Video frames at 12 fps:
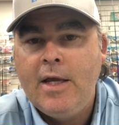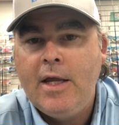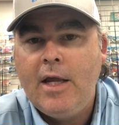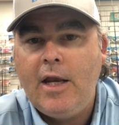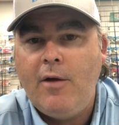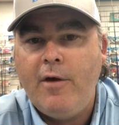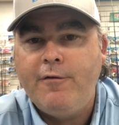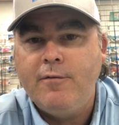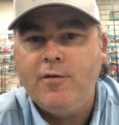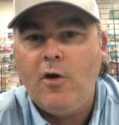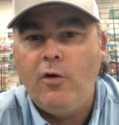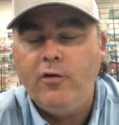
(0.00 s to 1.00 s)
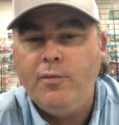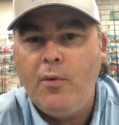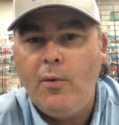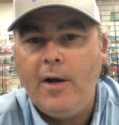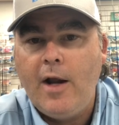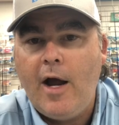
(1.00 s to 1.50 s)
anywhere from Soldiers
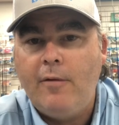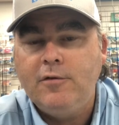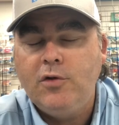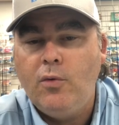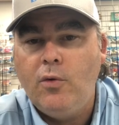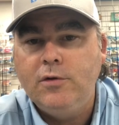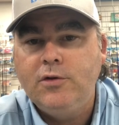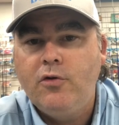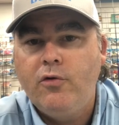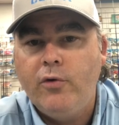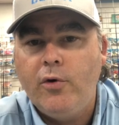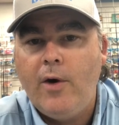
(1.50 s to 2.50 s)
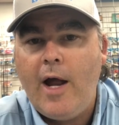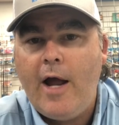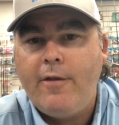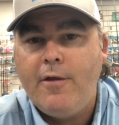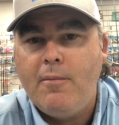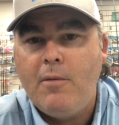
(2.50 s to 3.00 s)
Point up towards Karua
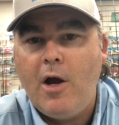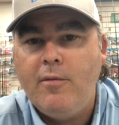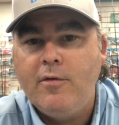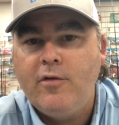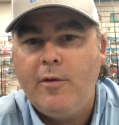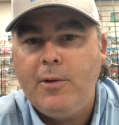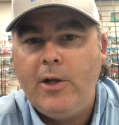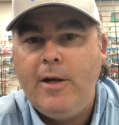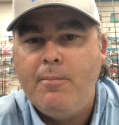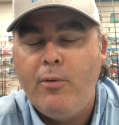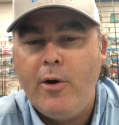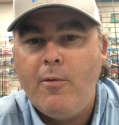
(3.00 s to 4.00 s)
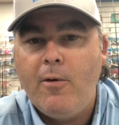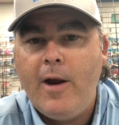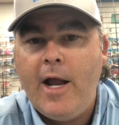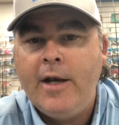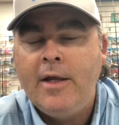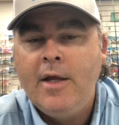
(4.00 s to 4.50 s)
at the moment. So plenty of bream
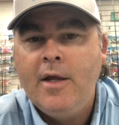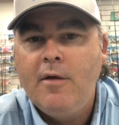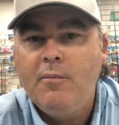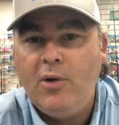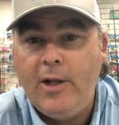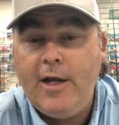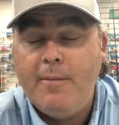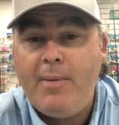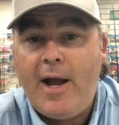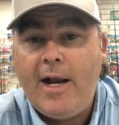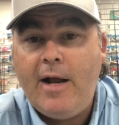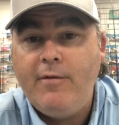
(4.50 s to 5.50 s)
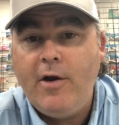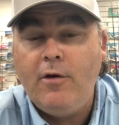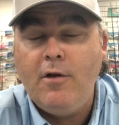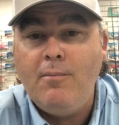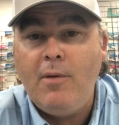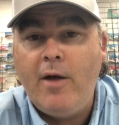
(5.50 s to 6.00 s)
around, plenty of bait up there
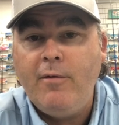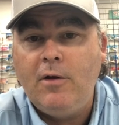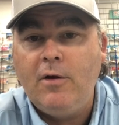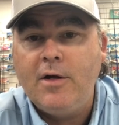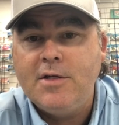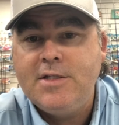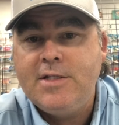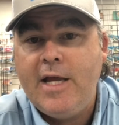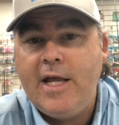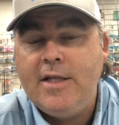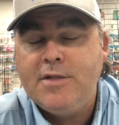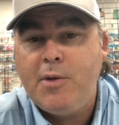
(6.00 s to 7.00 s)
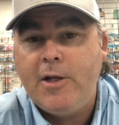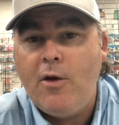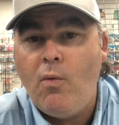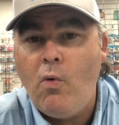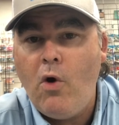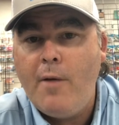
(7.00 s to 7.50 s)
at the moment. Like I said, there's plenty
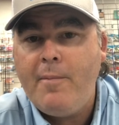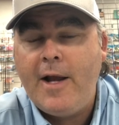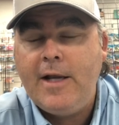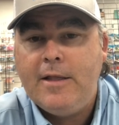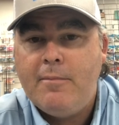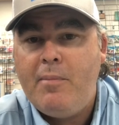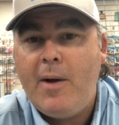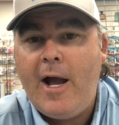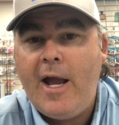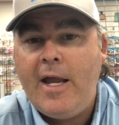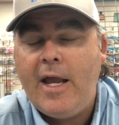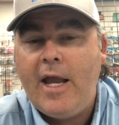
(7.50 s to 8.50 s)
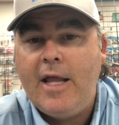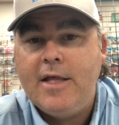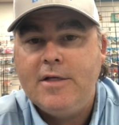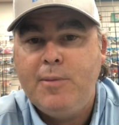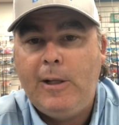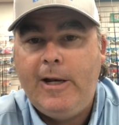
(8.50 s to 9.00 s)
of white bait in the bay, and
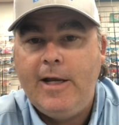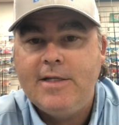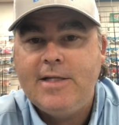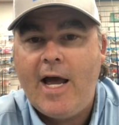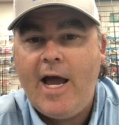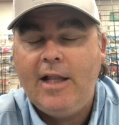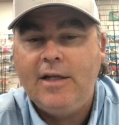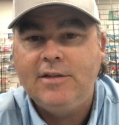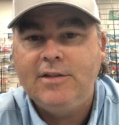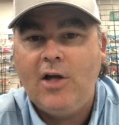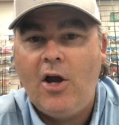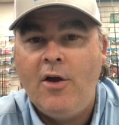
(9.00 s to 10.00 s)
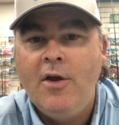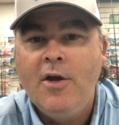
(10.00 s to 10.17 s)
there's plenty of tailors. So